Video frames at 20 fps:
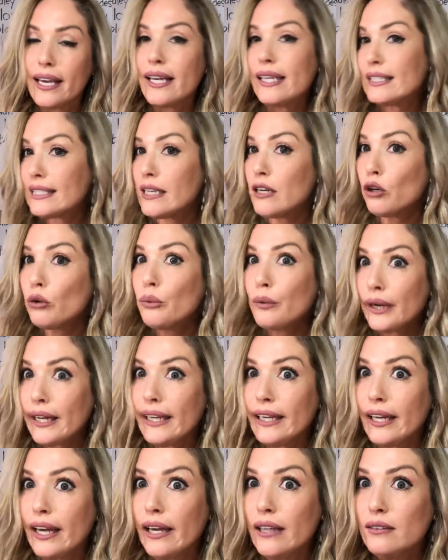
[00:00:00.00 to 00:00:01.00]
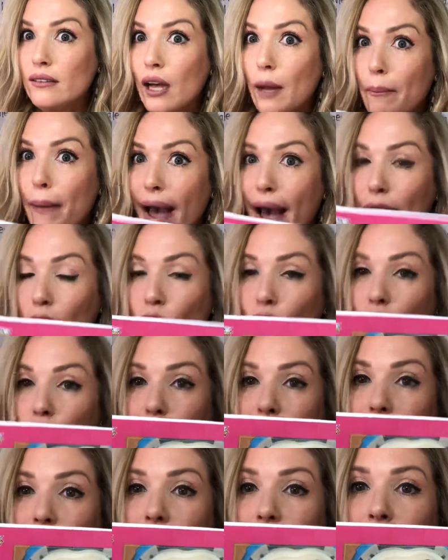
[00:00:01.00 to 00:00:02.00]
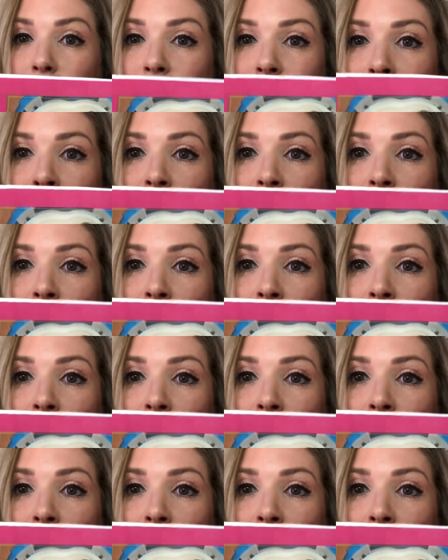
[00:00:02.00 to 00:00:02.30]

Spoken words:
It's an arena, a battle arena,